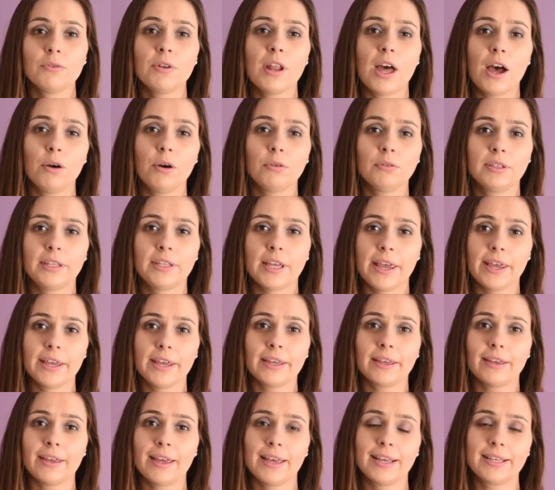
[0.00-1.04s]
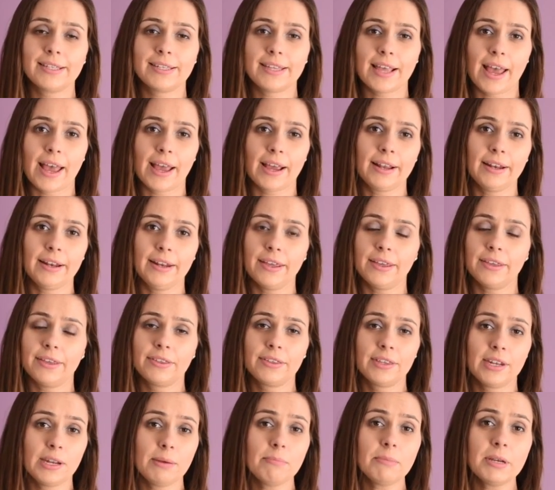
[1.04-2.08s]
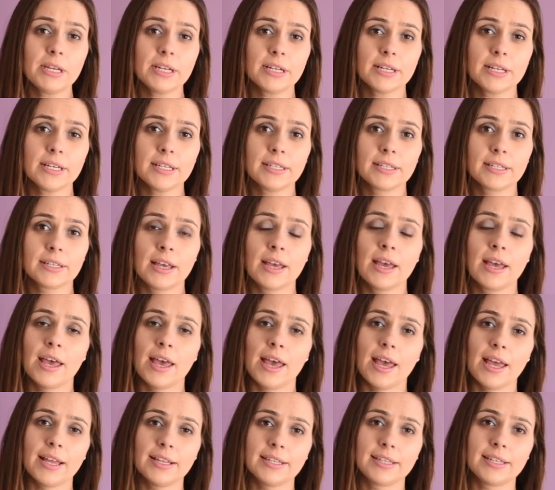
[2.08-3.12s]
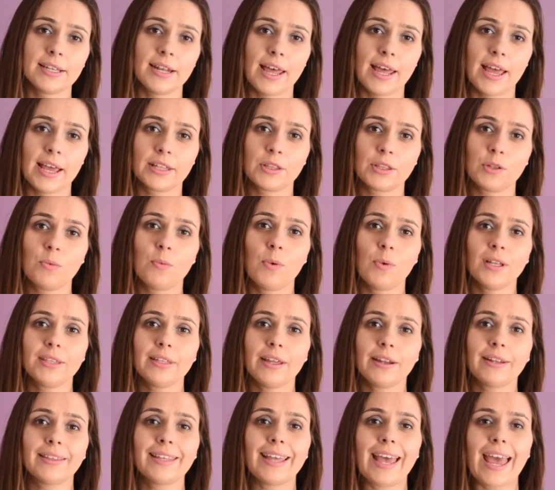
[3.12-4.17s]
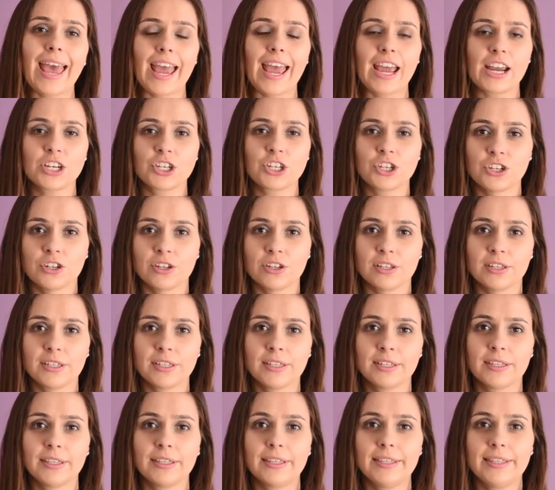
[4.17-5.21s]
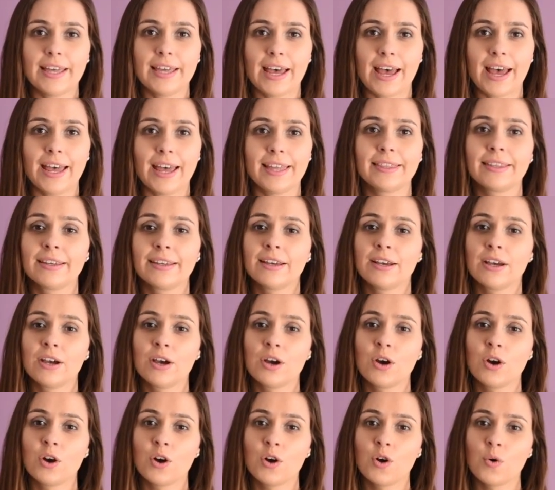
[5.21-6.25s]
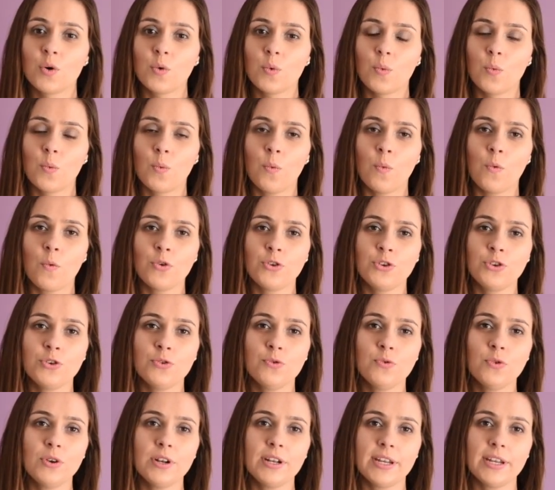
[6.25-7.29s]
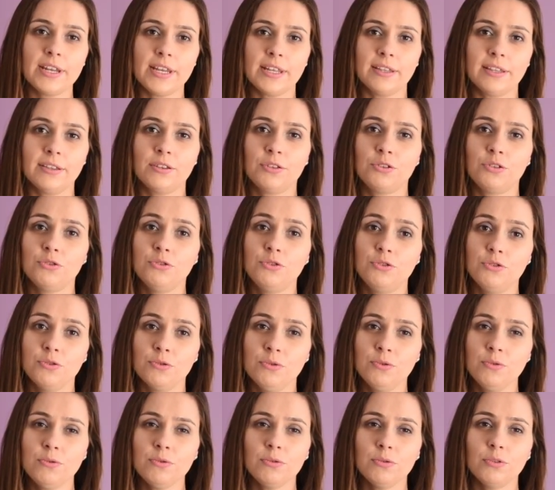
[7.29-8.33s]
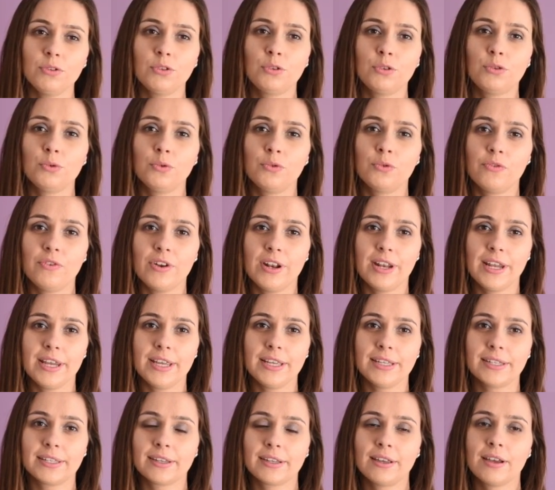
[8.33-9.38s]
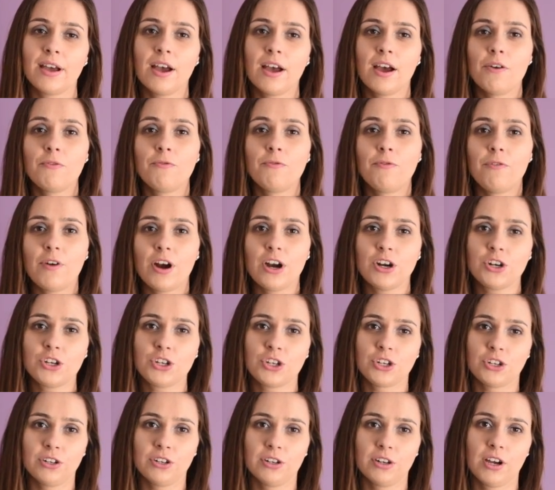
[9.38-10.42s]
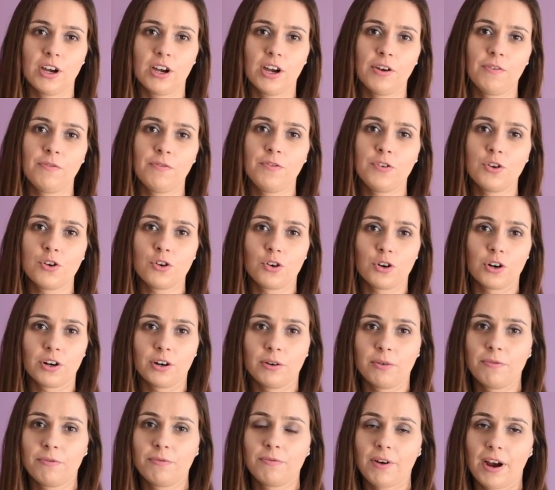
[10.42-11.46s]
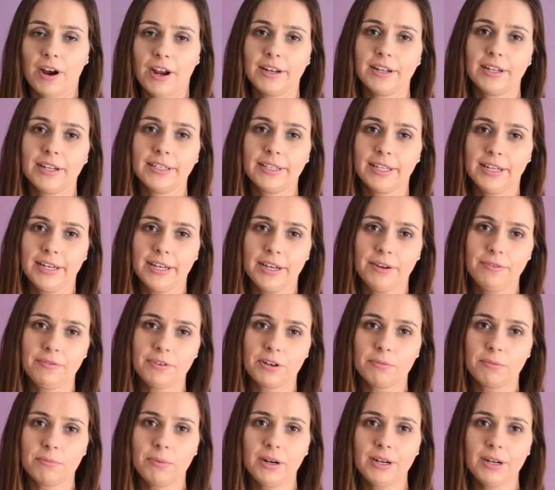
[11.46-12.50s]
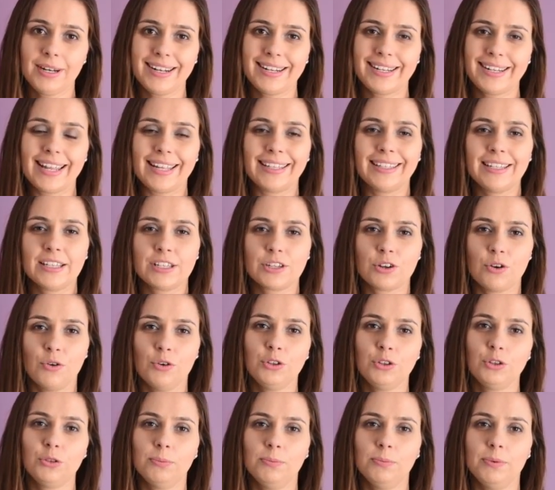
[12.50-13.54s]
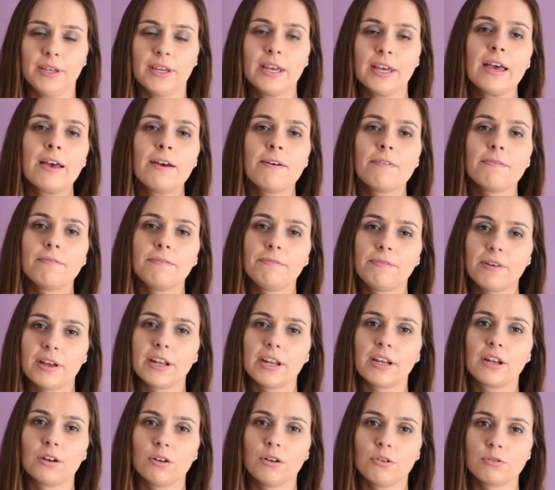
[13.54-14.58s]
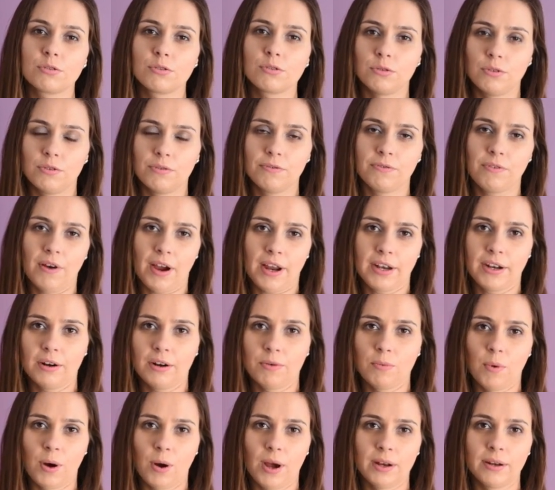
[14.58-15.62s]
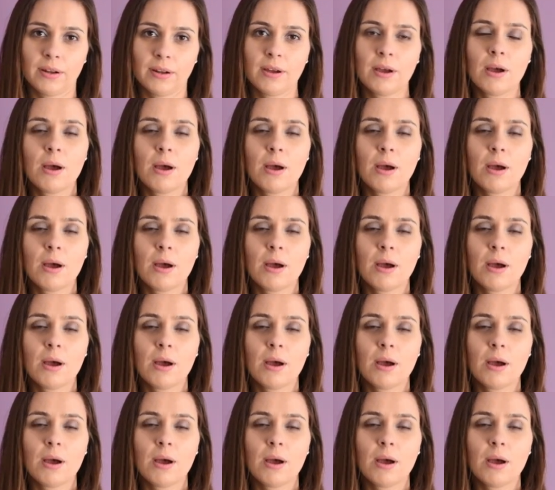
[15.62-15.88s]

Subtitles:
now take exactly 3 minutes and select what are the actions that you will need to do to release a version of your final deliverable that is going to be very close to the final one.